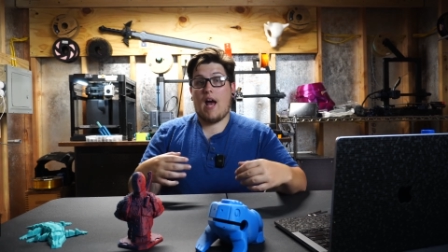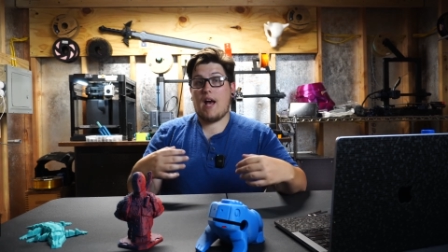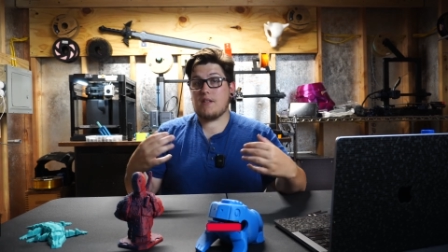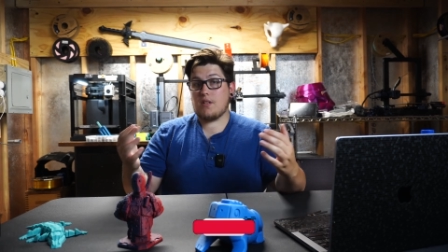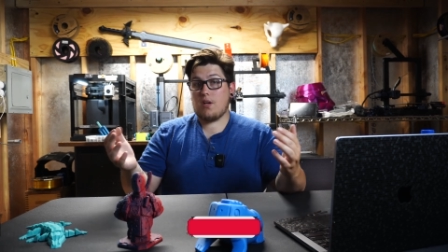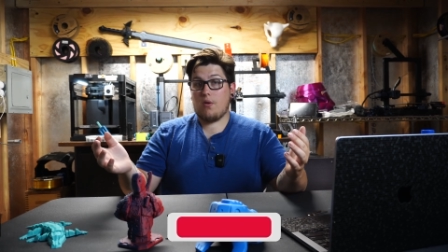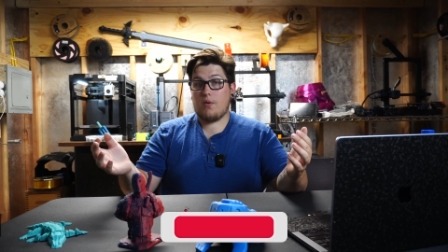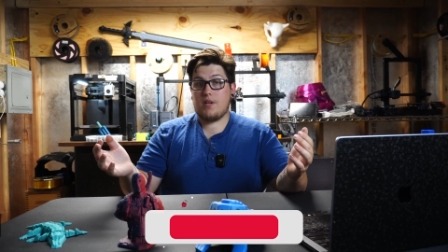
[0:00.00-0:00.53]

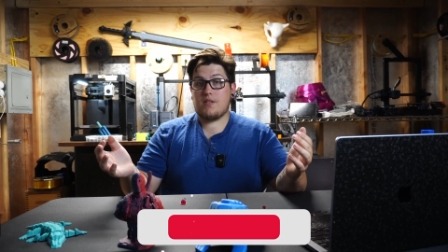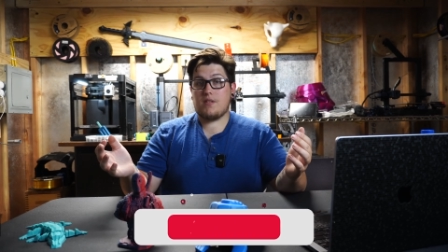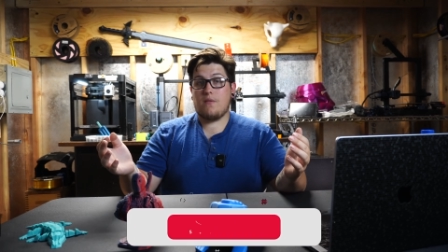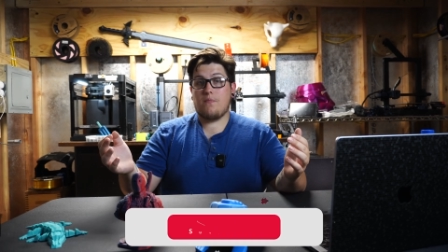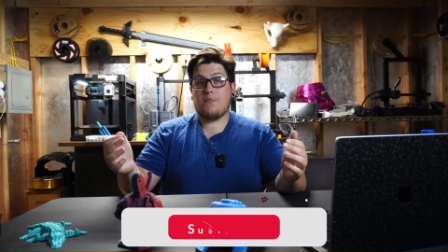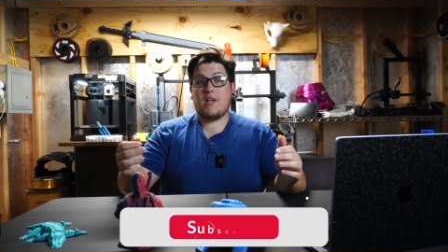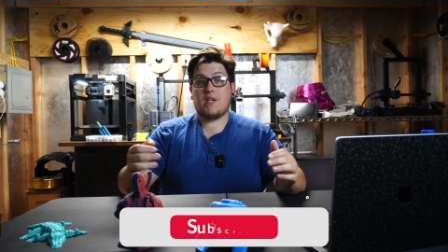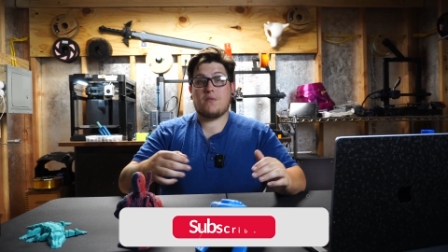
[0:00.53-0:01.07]
As always,
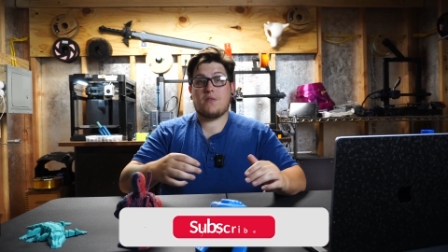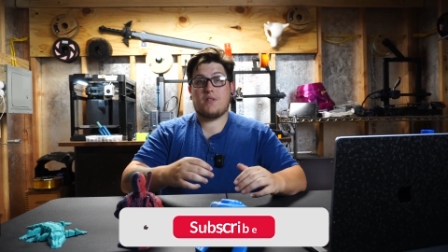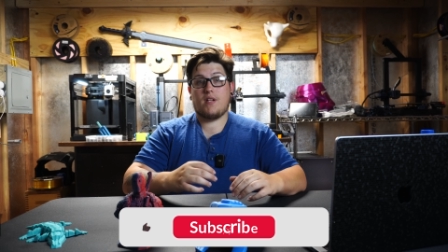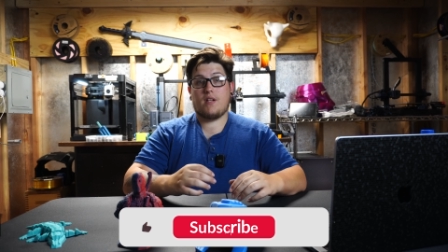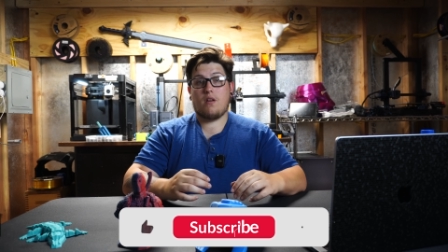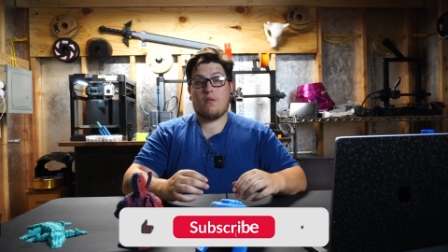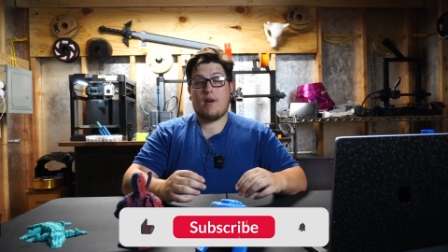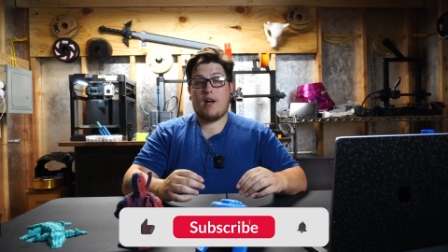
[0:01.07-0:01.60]
thanks for
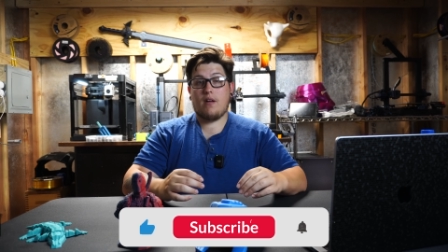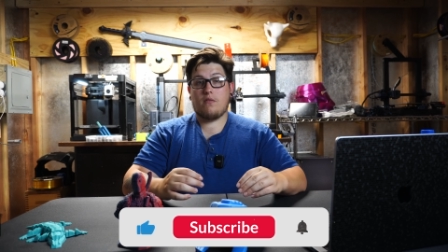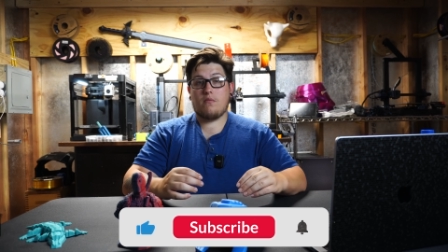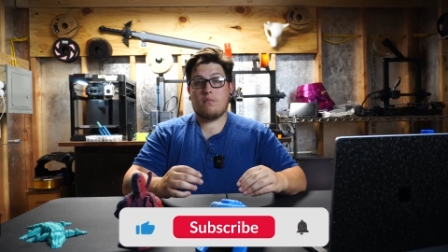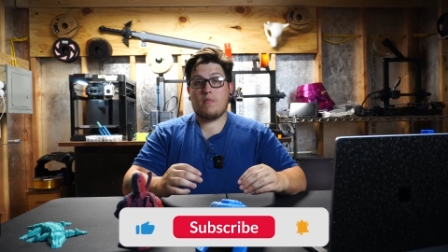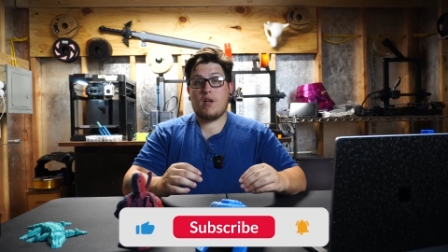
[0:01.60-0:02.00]
sticking around.